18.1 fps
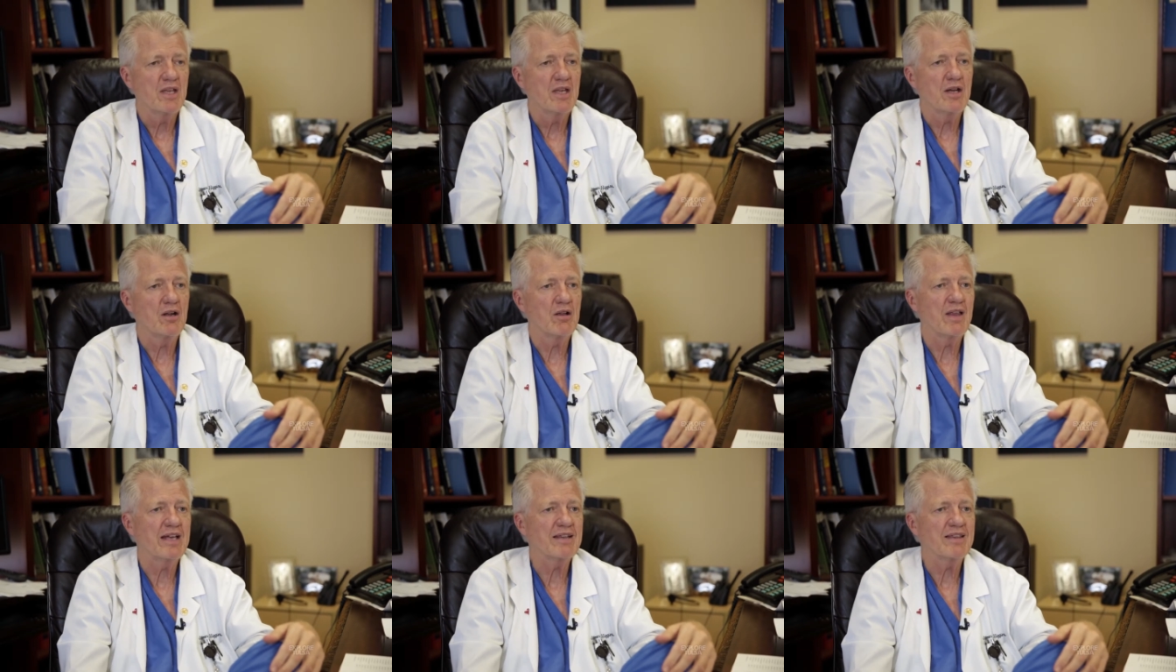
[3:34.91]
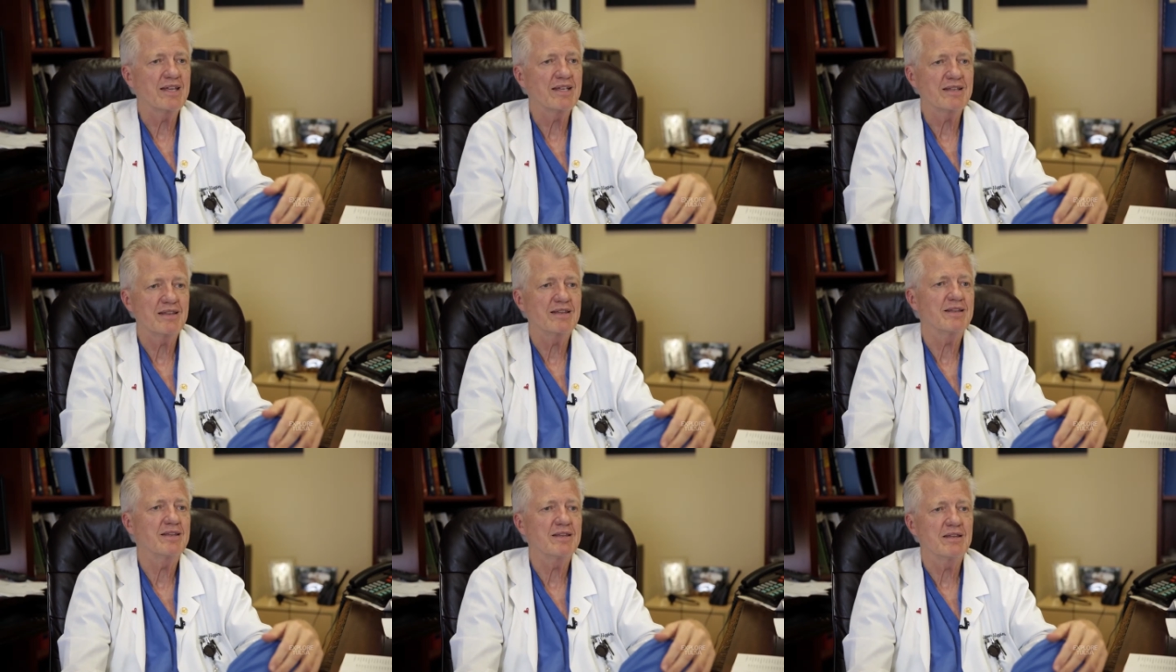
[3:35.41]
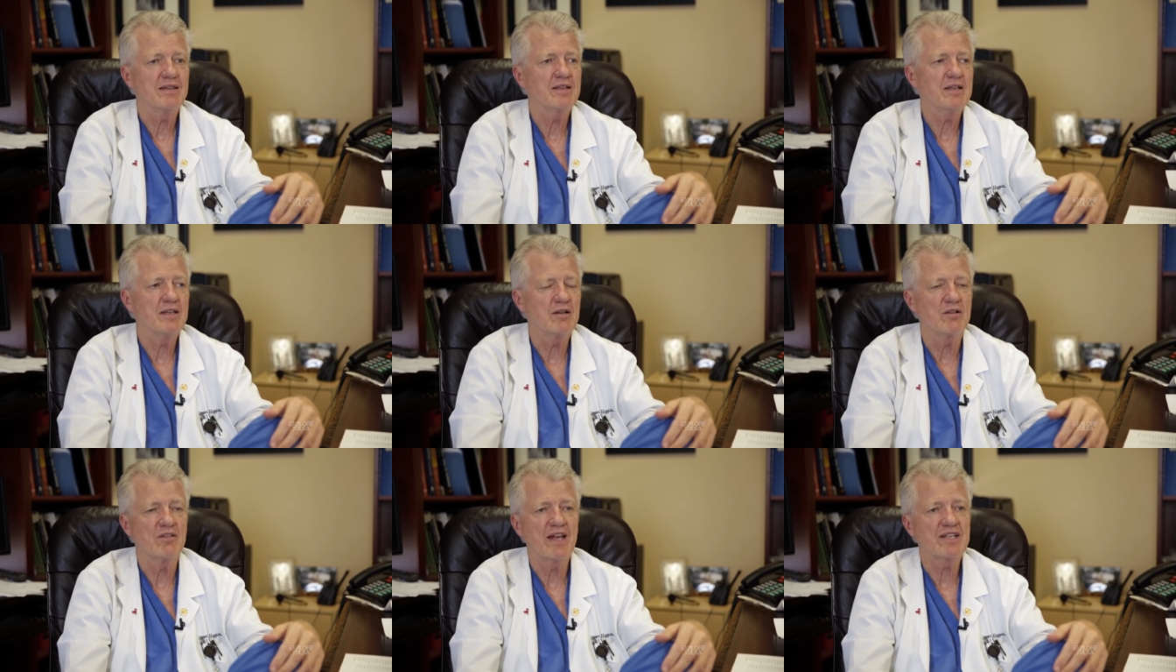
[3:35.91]
you know, I think,
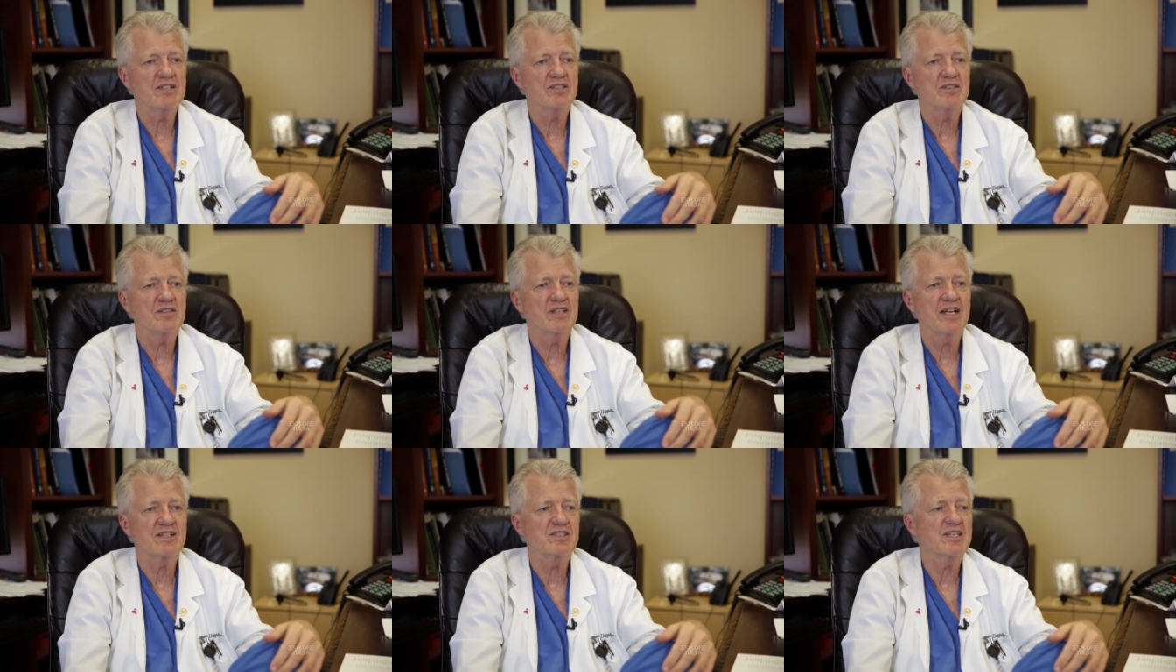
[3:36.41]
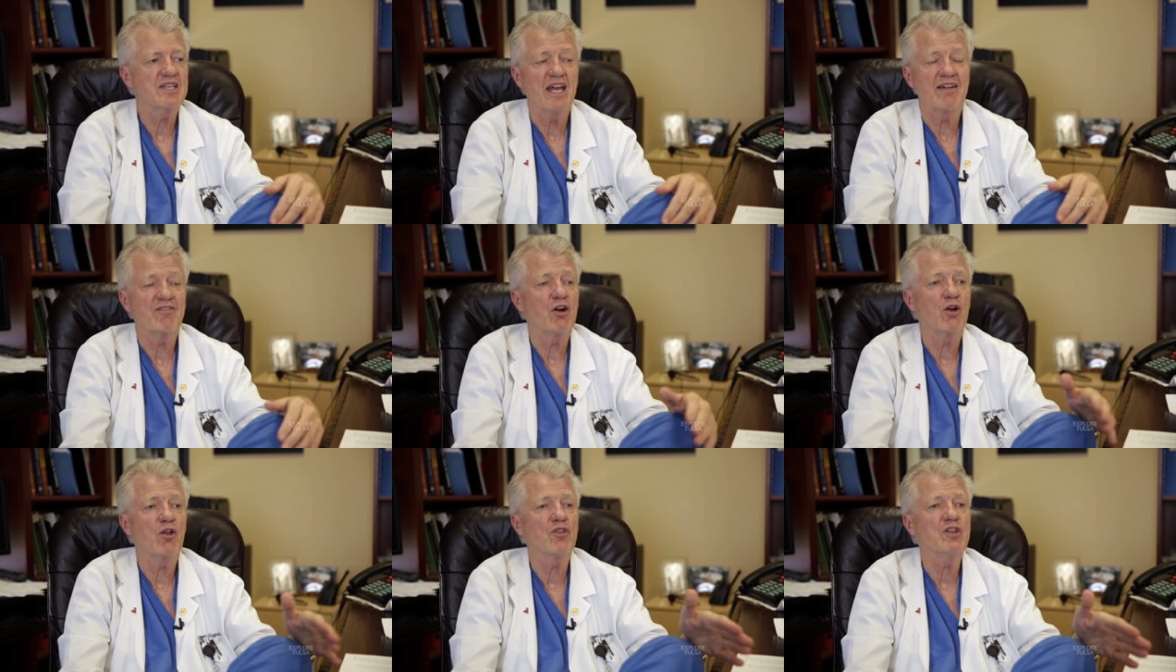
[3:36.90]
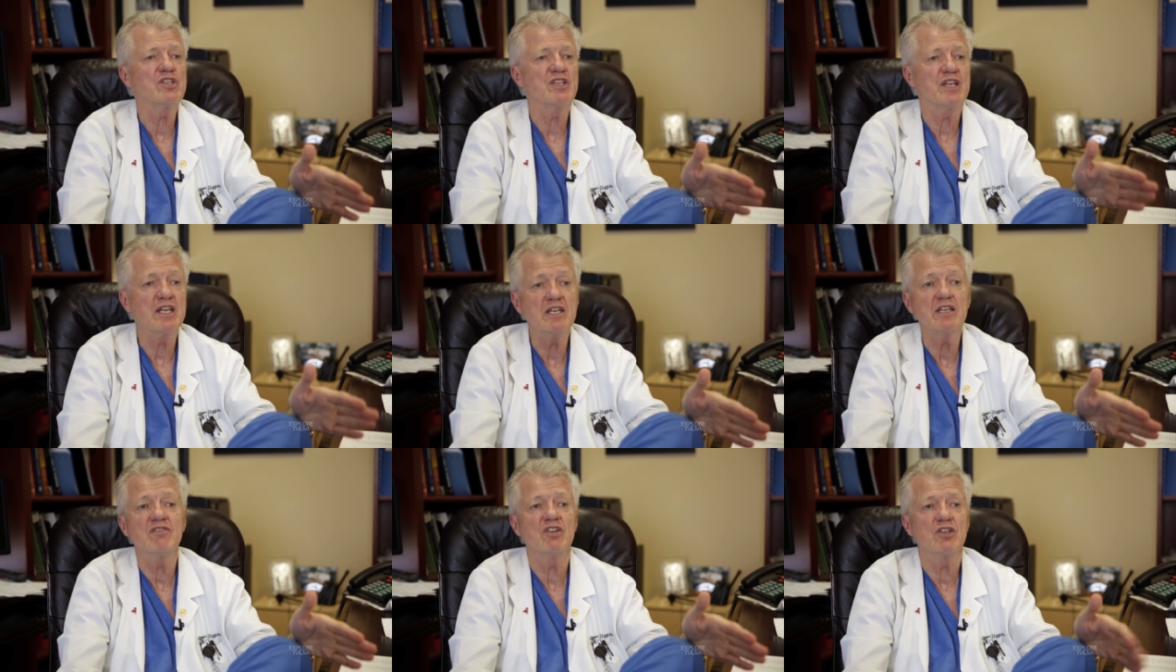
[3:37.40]
you know, that's, that's key. I have all these
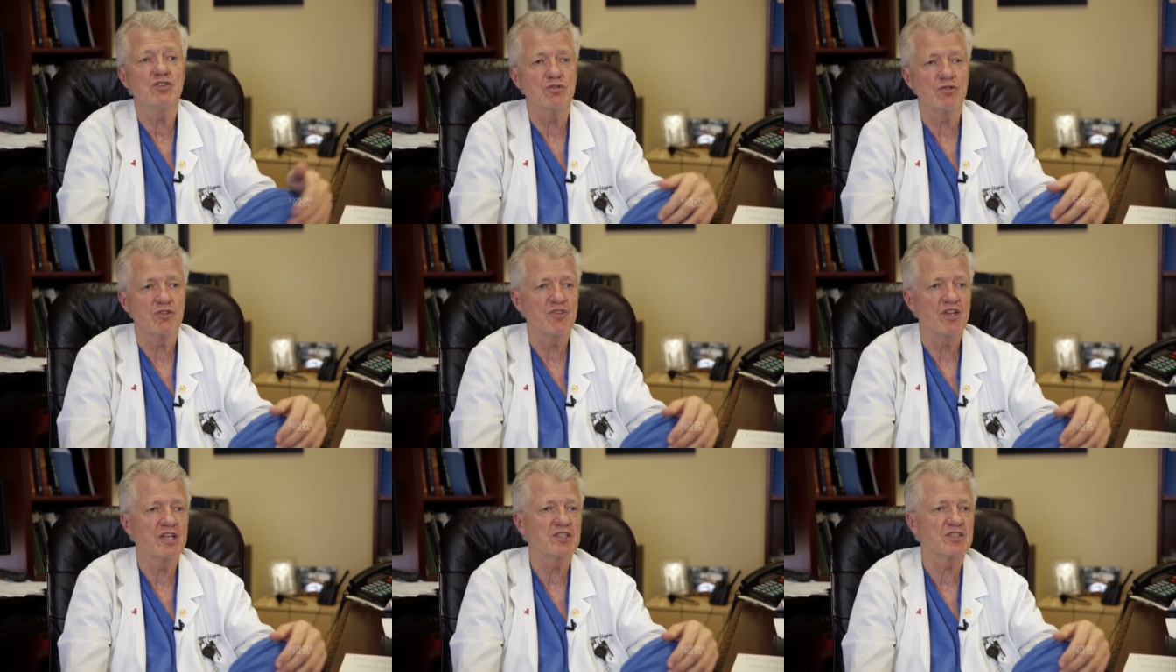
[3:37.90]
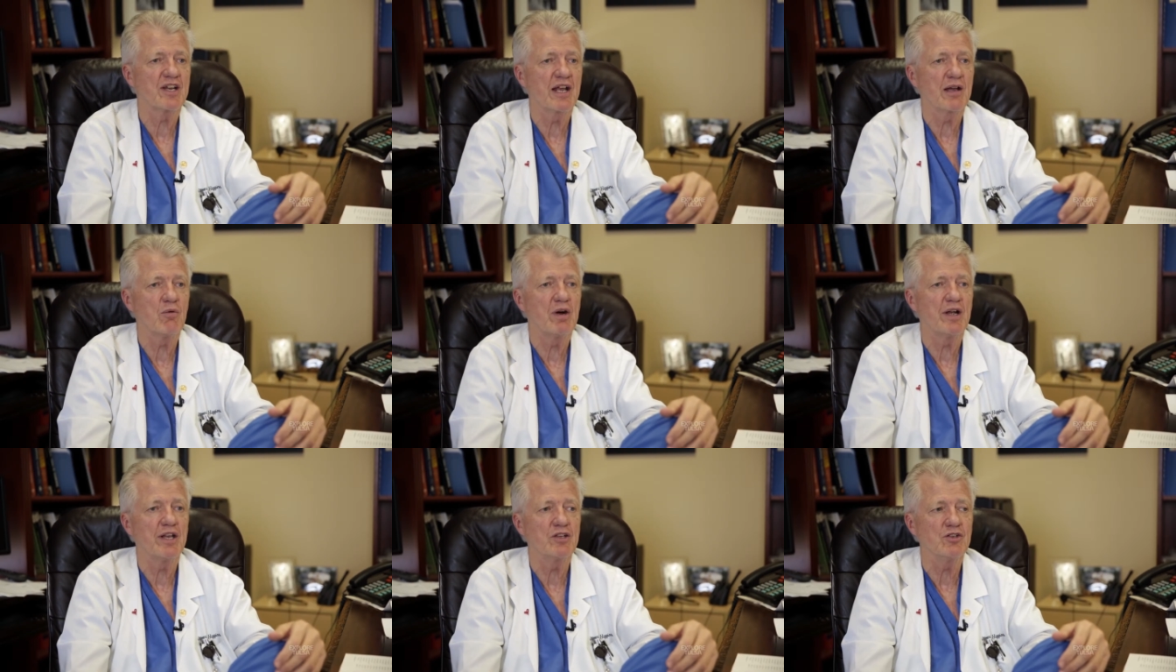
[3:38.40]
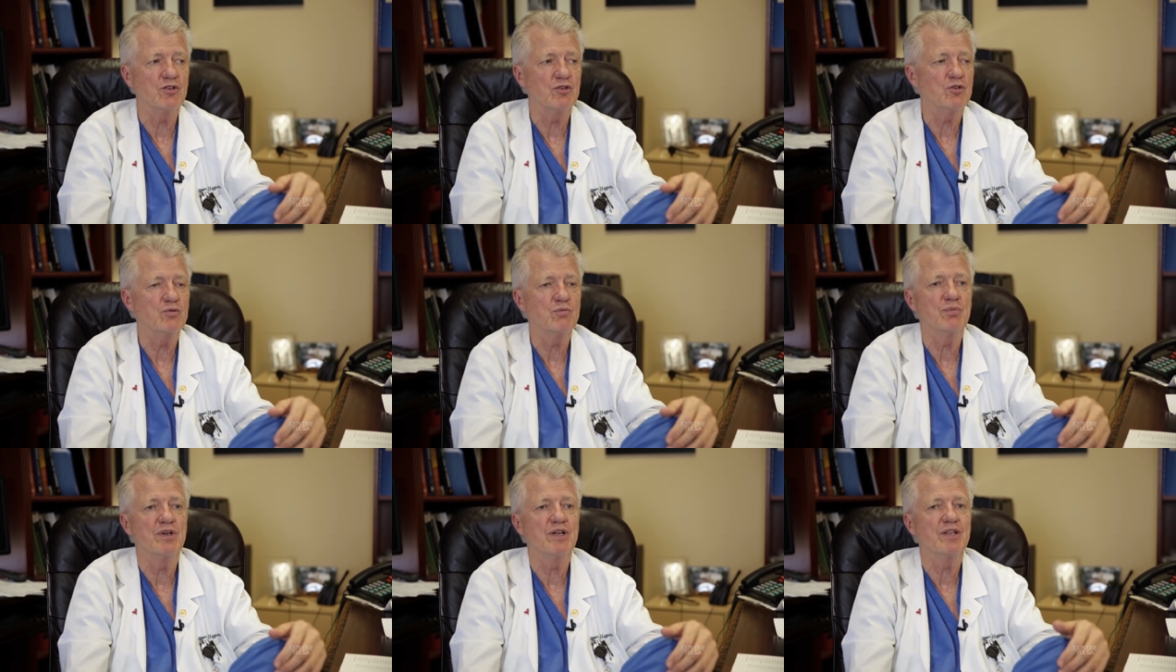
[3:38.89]
individual things that I want to
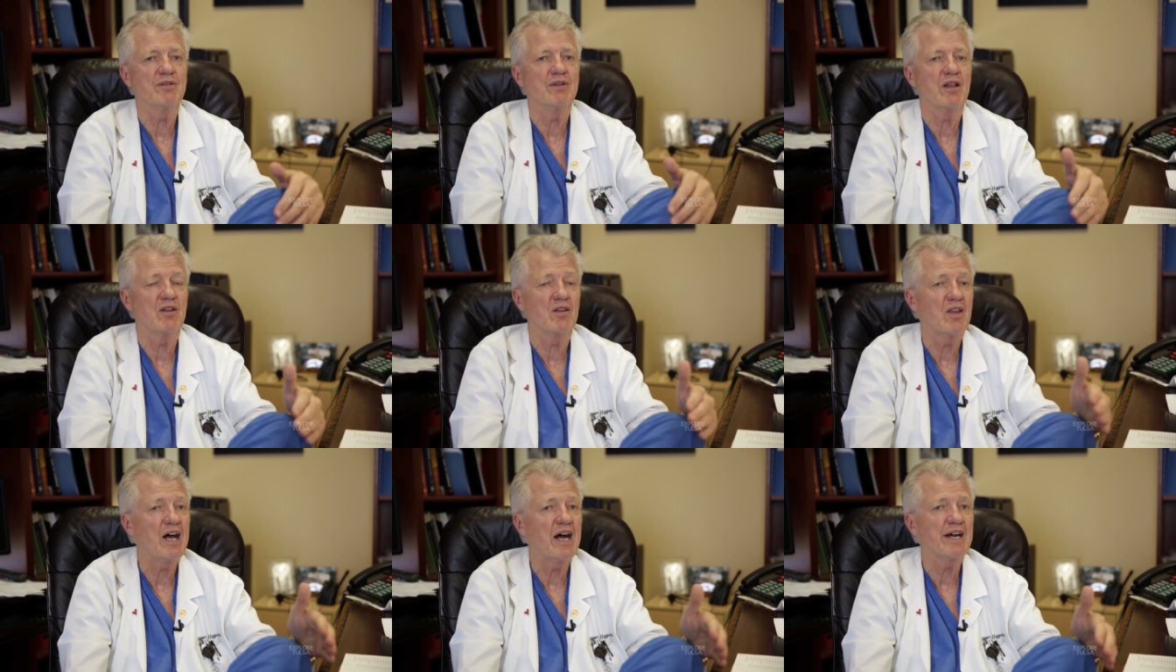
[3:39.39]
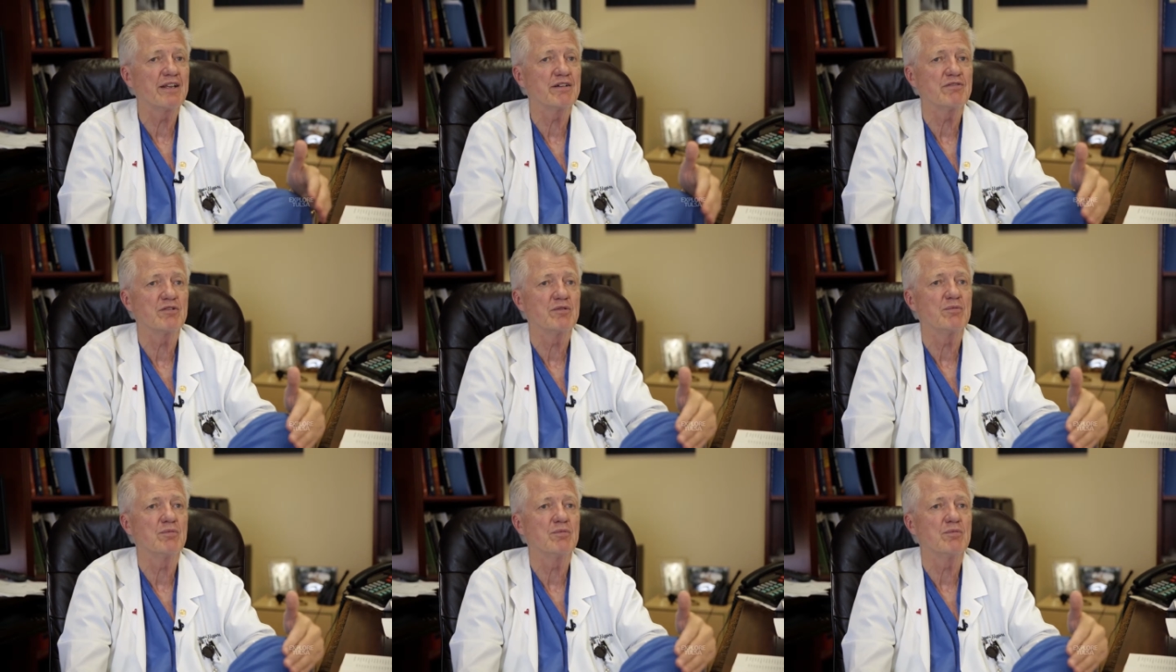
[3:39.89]
do, but a lot of